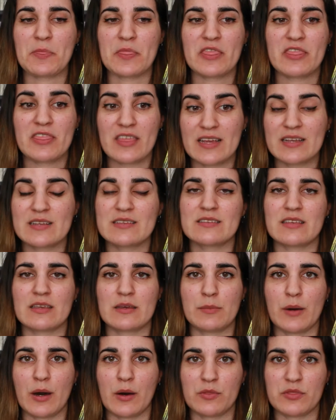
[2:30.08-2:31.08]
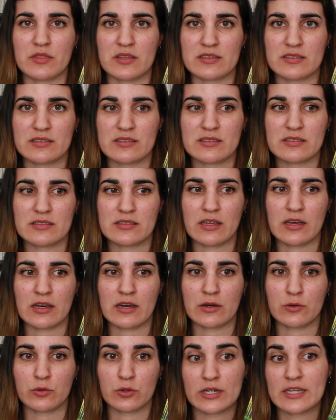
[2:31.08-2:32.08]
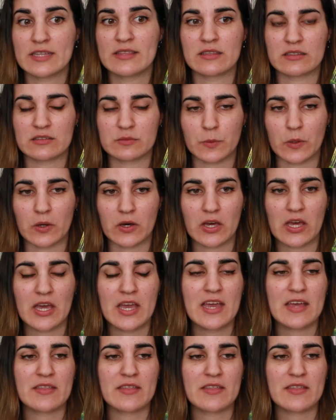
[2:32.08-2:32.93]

things about this or in this book